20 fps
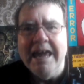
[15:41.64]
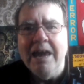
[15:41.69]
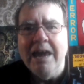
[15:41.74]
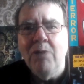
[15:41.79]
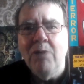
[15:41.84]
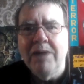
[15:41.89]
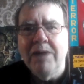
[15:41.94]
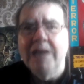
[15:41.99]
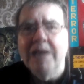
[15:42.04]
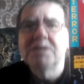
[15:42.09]

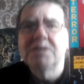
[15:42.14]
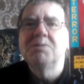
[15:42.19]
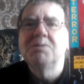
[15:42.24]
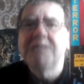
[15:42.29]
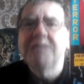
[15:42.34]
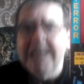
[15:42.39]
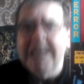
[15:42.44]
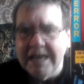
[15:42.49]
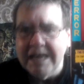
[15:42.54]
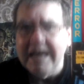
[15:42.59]
Okay, so
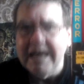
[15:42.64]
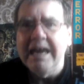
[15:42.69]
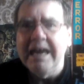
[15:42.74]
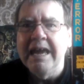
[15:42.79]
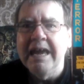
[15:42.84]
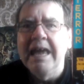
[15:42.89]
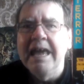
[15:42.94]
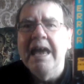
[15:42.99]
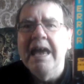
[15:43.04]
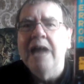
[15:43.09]
take
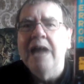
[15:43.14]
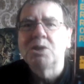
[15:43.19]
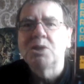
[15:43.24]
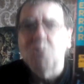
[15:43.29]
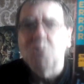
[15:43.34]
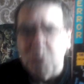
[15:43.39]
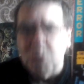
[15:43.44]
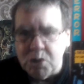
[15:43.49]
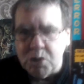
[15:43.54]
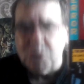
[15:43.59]
care. I'll
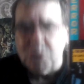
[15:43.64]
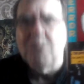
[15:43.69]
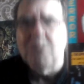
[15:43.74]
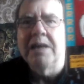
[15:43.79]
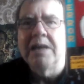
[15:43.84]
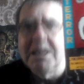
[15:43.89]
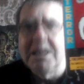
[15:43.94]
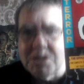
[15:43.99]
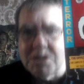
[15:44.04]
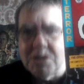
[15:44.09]
talk to you all
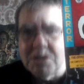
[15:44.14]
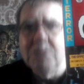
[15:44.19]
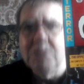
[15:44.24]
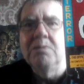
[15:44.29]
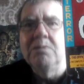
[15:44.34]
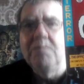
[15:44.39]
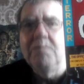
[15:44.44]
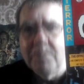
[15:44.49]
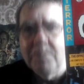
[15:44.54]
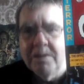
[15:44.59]
again
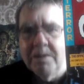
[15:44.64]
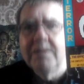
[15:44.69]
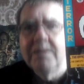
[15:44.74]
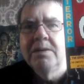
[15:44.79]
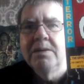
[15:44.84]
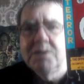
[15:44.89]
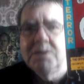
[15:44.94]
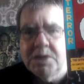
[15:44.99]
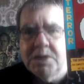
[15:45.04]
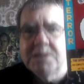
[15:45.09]
soon.
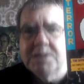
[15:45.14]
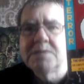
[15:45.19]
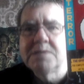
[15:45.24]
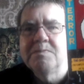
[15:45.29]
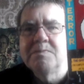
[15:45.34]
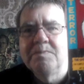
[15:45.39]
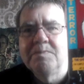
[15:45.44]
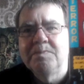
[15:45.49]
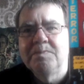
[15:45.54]
Cheers.